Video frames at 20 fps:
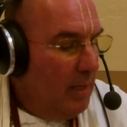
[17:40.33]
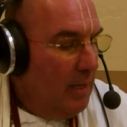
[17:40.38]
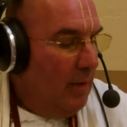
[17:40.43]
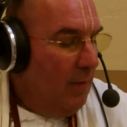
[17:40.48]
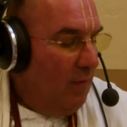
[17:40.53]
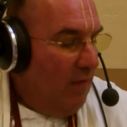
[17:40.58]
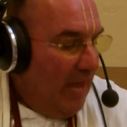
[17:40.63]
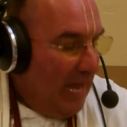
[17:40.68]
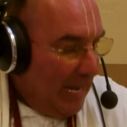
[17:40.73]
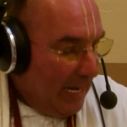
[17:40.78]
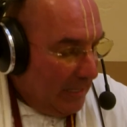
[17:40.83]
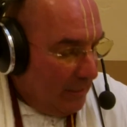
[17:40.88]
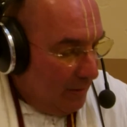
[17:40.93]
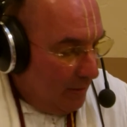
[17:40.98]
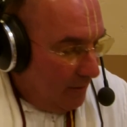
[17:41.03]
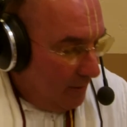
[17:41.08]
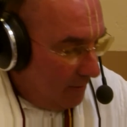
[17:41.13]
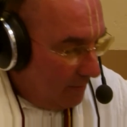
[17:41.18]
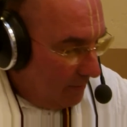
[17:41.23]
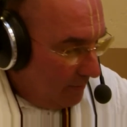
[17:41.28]
Then
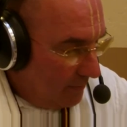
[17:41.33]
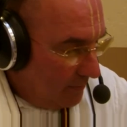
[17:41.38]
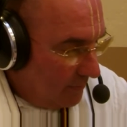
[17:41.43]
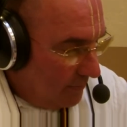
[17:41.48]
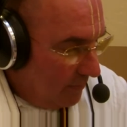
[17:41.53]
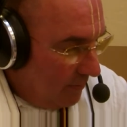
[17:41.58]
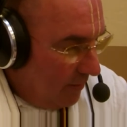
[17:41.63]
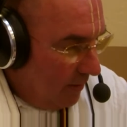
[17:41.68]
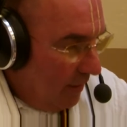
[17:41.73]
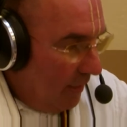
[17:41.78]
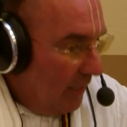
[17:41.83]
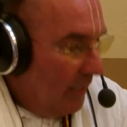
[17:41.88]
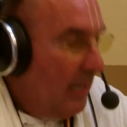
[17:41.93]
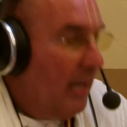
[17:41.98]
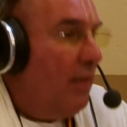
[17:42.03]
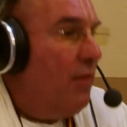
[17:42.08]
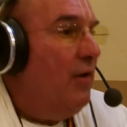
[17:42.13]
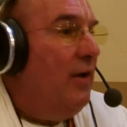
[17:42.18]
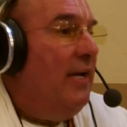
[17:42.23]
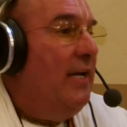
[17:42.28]

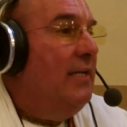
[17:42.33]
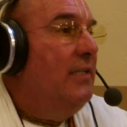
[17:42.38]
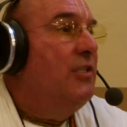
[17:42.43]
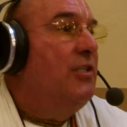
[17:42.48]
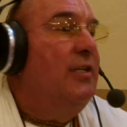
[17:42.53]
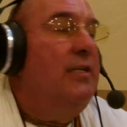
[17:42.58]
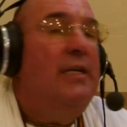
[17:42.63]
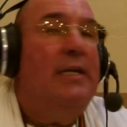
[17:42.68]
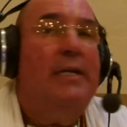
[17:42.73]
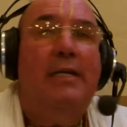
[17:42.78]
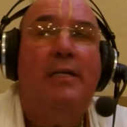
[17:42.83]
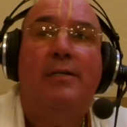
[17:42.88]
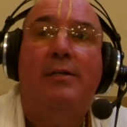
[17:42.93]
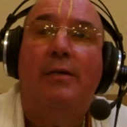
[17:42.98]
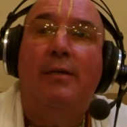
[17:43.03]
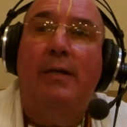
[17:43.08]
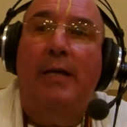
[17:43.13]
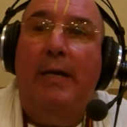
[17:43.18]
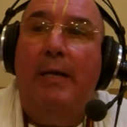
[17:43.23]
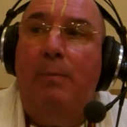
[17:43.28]
another incident
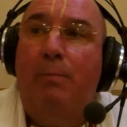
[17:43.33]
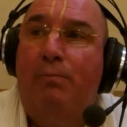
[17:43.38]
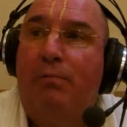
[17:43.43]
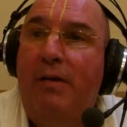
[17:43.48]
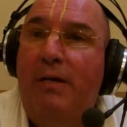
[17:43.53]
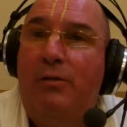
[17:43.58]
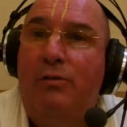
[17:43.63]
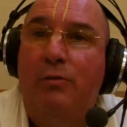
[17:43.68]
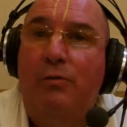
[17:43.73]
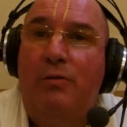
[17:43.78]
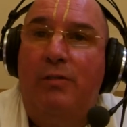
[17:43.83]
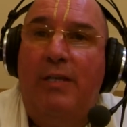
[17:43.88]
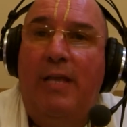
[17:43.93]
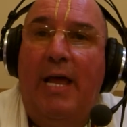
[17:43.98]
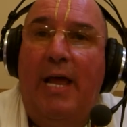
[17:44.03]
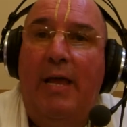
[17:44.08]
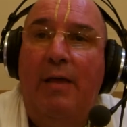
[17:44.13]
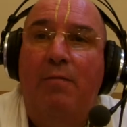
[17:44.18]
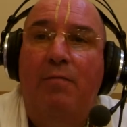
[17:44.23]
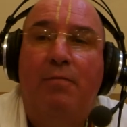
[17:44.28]
in Prithu's
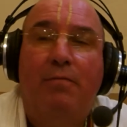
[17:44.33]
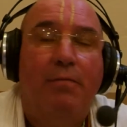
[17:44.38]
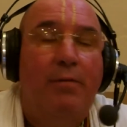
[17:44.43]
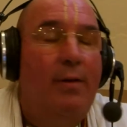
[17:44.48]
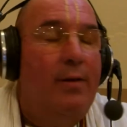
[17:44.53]
life.